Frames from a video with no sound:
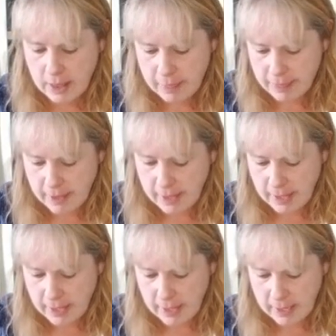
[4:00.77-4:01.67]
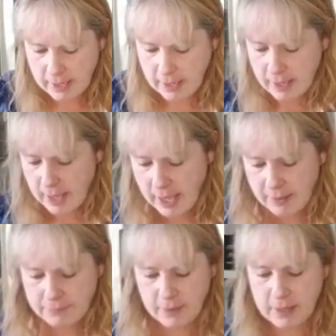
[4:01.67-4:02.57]
then
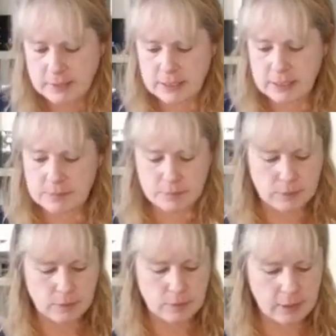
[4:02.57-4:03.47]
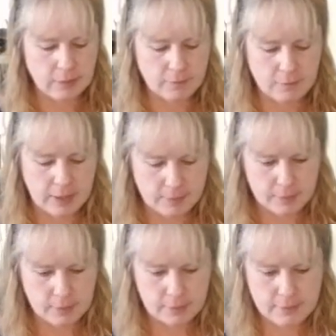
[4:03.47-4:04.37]
half a teaspoon of
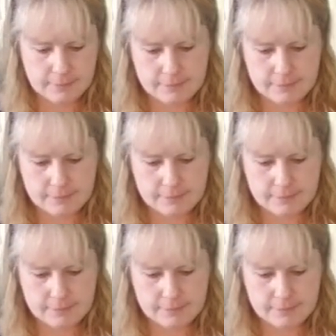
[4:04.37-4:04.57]
pepper.